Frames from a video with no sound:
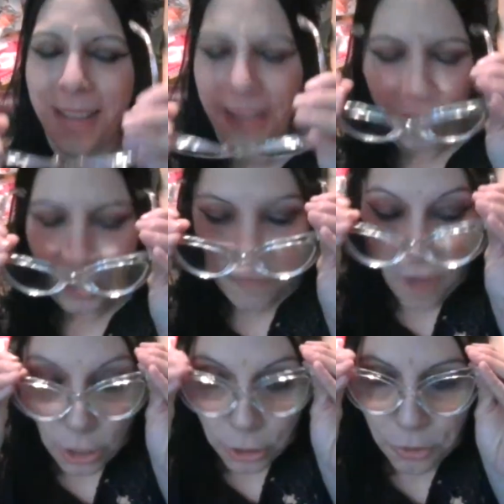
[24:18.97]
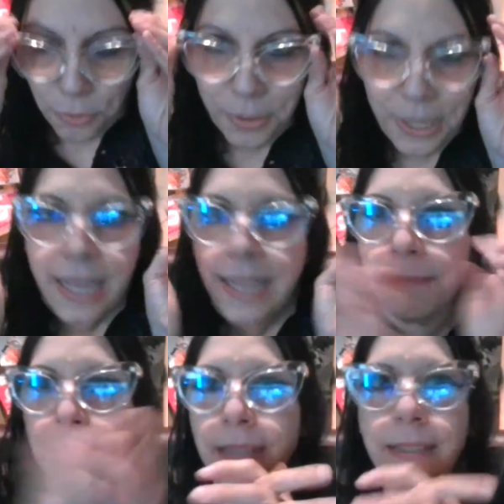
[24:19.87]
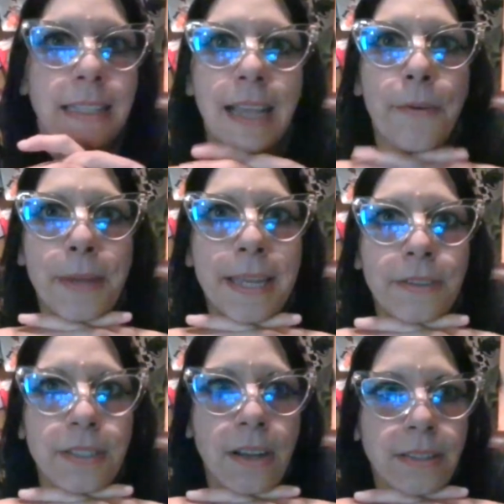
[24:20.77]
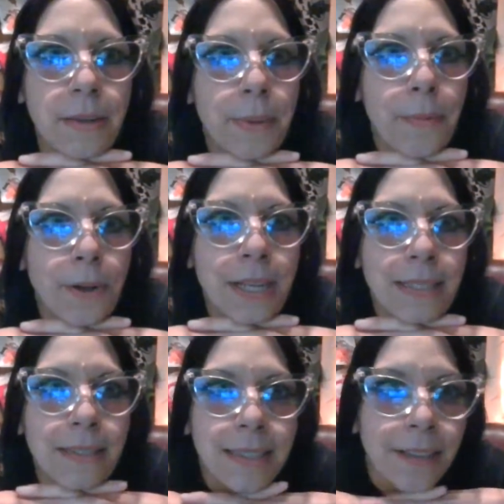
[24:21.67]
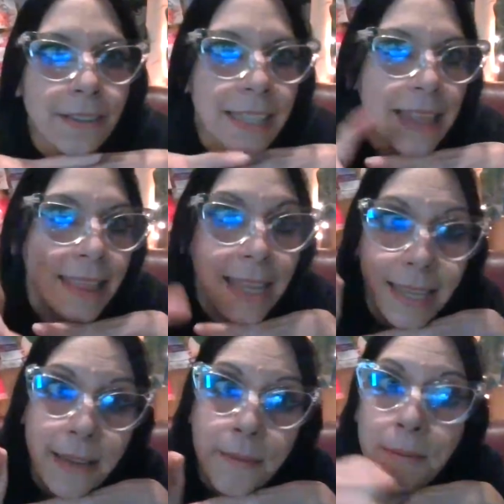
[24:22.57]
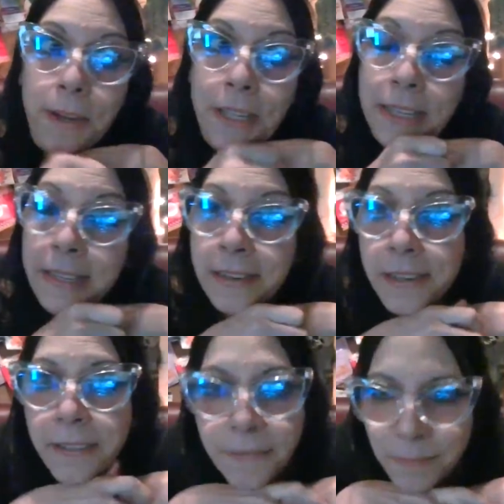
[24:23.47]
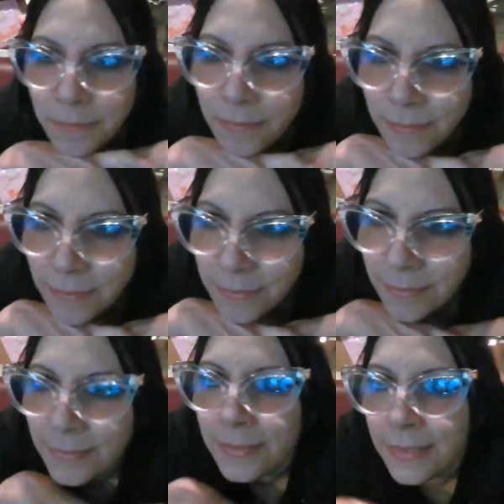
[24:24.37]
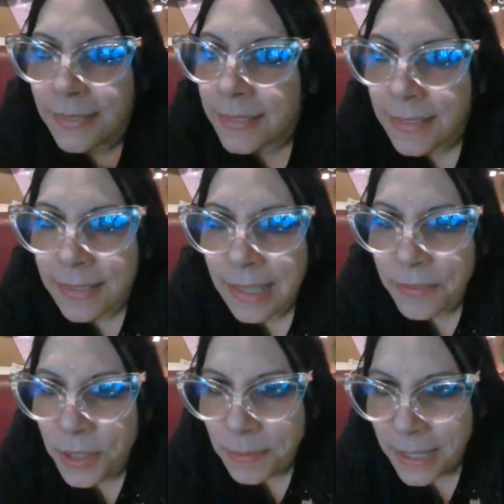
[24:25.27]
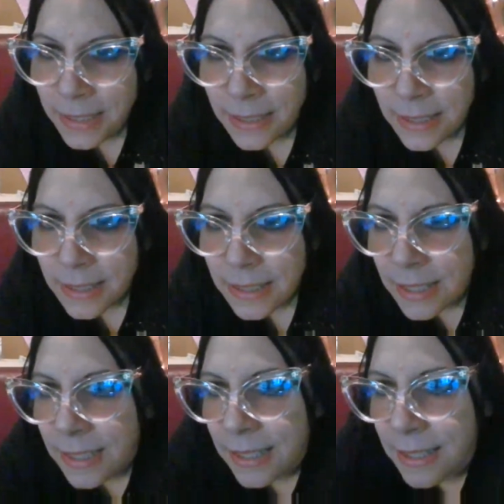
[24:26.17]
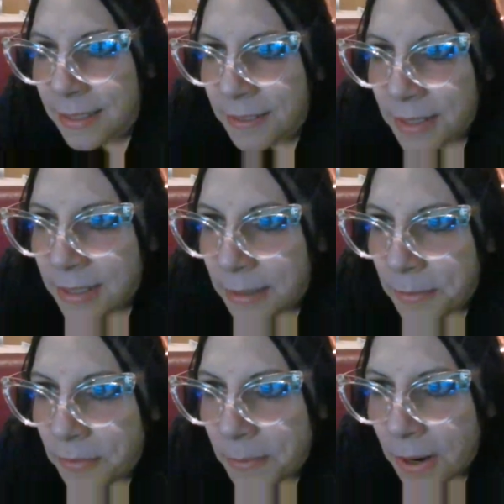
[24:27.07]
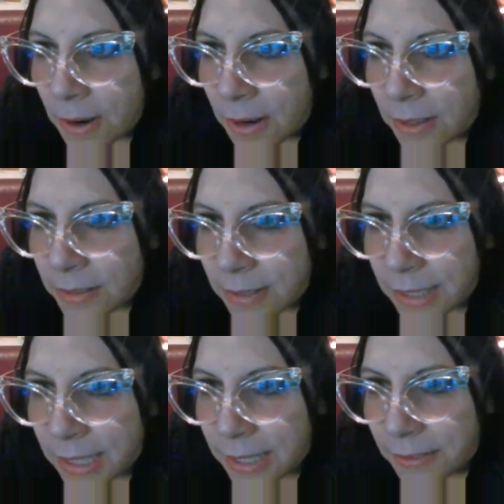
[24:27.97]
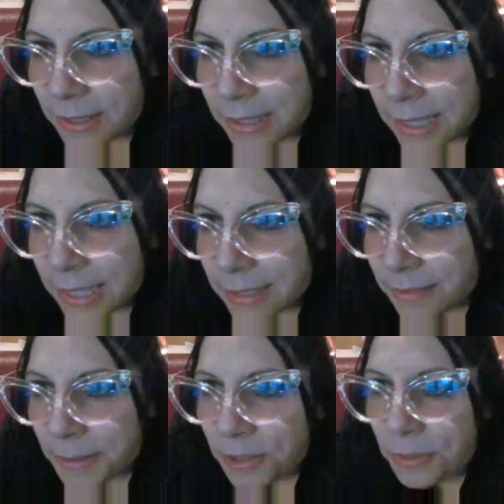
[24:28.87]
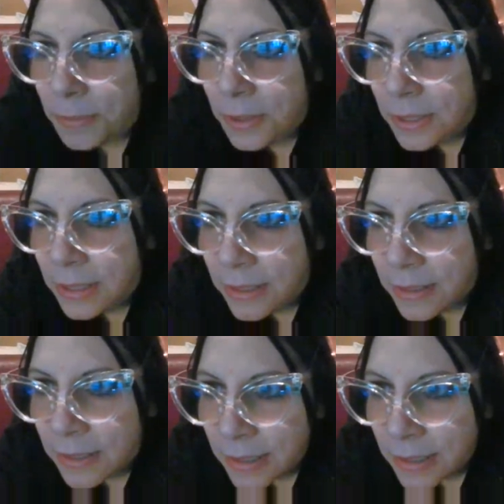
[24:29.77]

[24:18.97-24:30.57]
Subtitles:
just follow through with that, because that's how we hear songs that we weren't necessarily thinking we were going to hear. They have 2 places. Some of them are harder to get when late, especially Brooklyn.